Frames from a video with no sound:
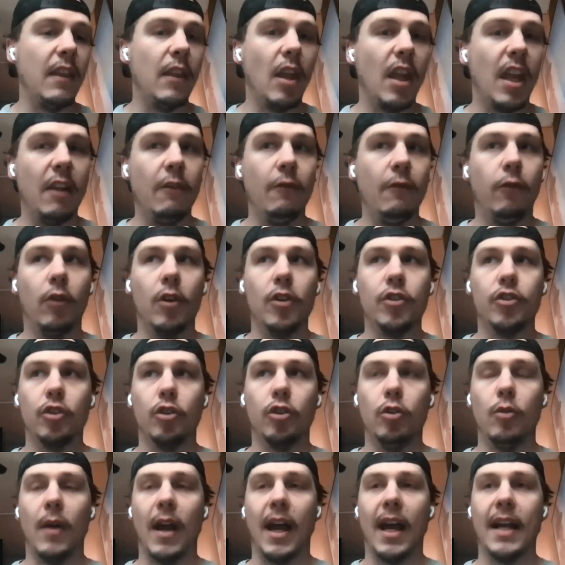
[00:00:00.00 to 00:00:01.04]
an influencer
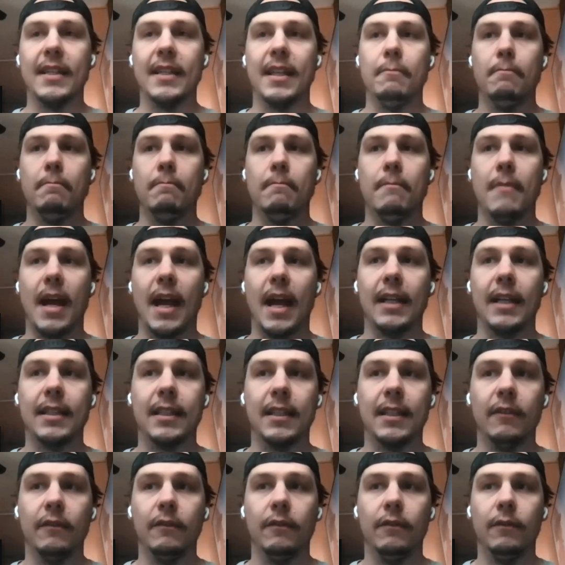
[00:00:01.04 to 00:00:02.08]
who has a
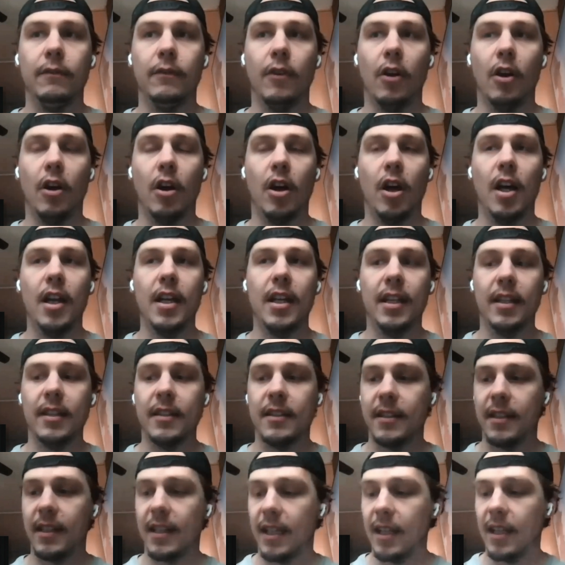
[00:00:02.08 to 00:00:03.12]
massive
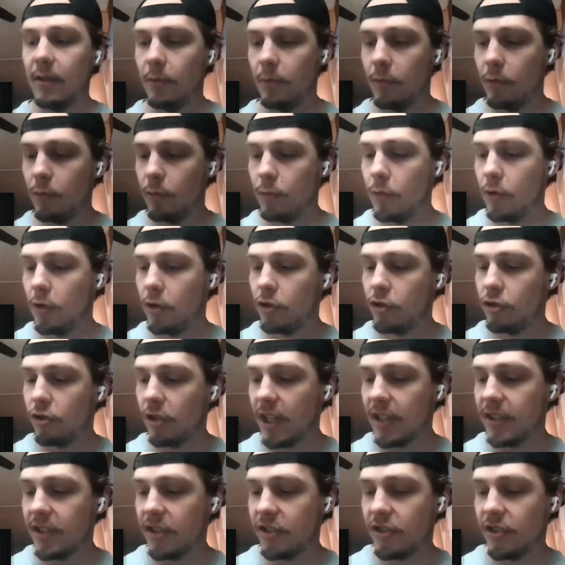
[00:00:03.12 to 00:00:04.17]
audience can
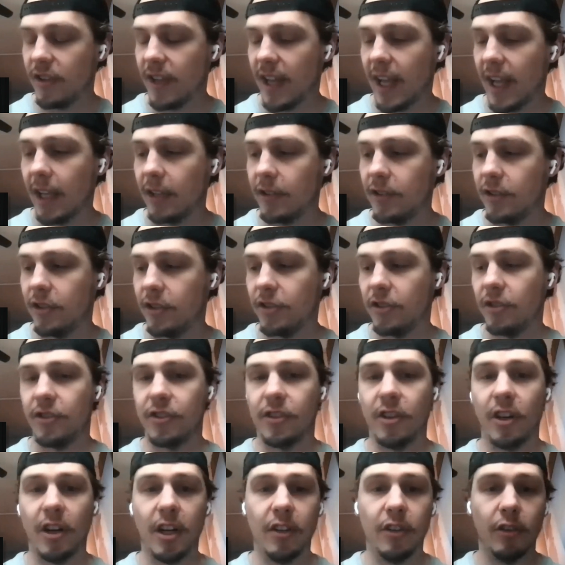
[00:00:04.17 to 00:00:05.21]
transition that to
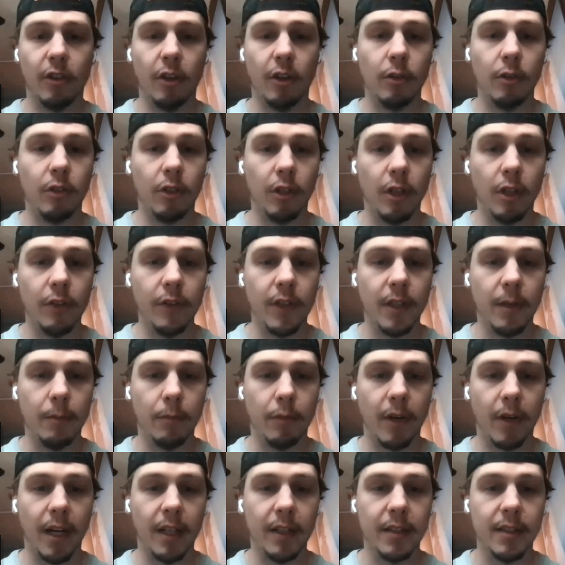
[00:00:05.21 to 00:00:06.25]
starting their own clothing
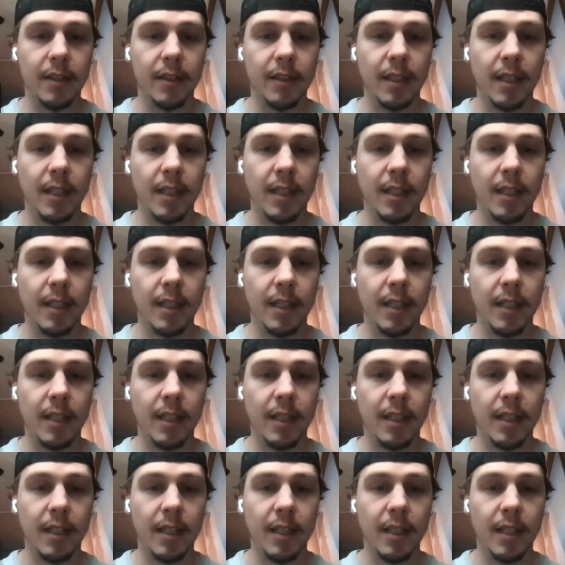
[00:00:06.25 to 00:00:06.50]
brand,